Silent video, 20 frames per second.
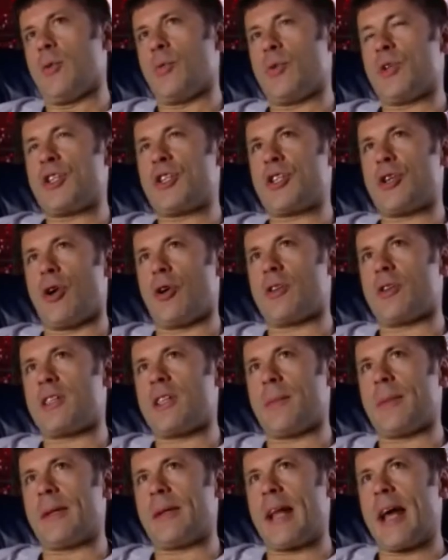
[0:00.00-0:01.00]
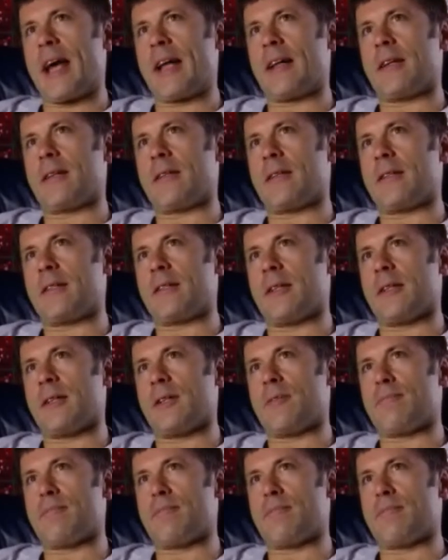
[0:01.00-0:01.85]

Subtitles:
We shot some of that, the